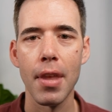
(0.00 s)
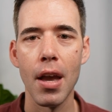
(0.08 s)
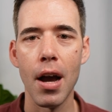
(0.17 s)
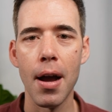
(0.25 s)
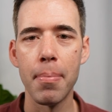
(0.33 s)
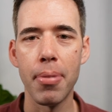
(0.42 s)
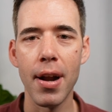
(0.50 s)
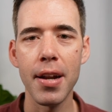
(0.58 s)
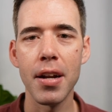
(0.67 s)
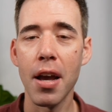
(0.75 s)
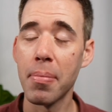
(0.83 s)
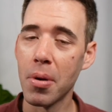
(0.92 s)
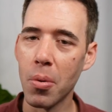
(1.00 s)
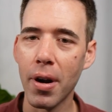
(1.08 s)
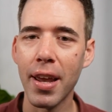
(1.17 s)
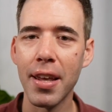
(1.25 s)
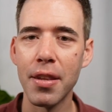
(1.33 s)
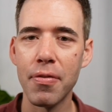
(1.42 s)
I'm Brent. I've been
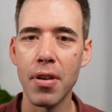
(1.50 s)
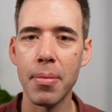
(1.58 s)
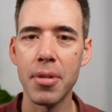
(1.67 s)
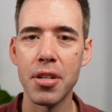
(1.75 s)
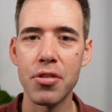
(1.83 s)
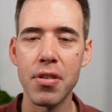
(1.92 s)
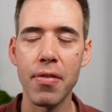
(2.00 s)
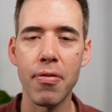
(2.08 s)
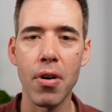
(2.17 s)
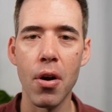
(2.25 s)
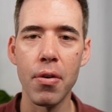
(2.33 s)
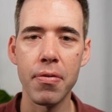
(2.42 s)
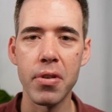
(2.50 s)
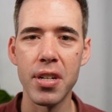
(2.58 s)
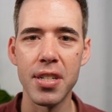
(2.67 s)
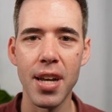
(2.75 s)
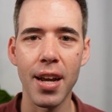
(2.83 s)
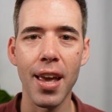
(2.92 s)
working in the film industry for over a
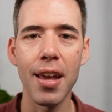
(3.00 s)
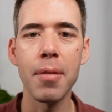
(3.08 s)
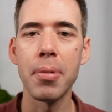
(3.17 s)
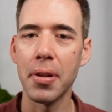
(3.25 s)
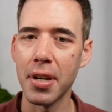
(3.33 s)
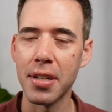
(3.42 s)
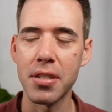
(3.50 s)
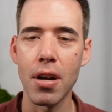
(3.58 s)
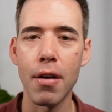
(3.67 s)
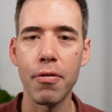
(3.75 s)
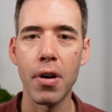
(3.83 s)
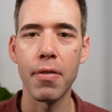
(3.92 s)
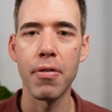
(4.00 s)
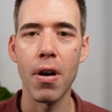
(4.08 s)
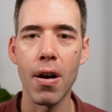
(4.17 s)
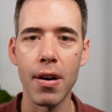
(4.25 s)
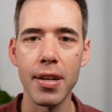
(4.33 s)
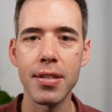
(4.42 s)
decade building software for
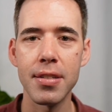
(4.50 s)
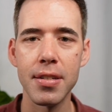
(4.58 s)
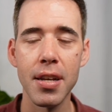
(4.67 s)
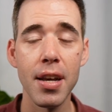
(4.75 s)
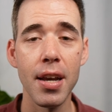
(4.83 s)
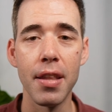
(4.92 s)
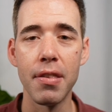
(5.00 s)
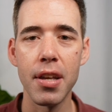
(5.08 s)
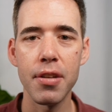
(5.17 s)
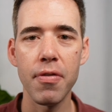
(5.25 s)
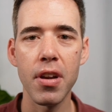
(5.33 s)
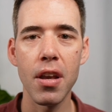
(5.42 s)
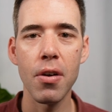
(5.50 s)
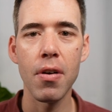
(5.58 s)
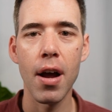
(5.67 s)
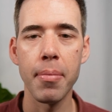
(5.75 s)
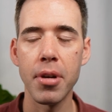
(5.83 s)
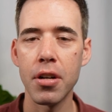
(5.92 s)
artists. In this video,
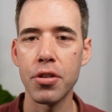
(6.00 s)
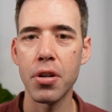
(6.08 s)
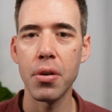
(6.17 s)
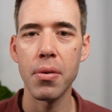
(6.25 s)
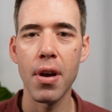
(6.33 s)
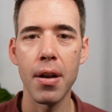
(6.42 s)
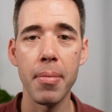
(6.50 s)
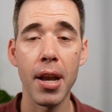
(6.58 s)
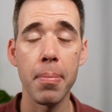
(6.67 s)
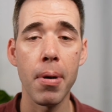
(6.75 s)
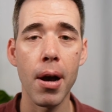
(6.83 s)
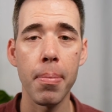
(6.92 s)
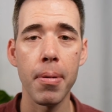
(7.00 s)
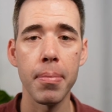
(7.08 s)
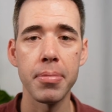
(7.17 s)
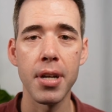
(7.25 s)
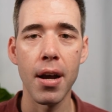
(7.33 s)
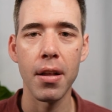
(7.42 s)
I'm going to show you how to make pop-up
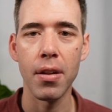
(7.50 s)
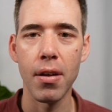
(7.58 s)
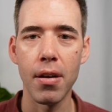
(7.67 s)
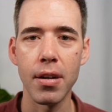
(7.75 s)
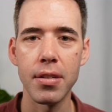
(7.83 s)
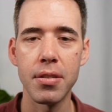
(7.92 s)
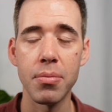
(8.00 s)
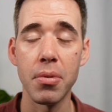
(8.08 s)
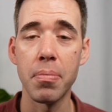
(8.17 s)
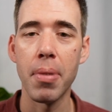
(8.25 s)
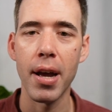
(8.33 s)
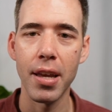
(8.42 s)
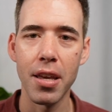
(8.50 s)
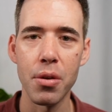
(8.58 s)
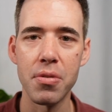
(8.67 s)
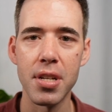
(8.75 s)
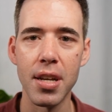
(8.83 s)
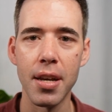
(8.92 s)
dialogues with
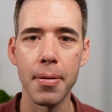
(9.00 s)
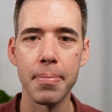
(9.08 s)
PyQt.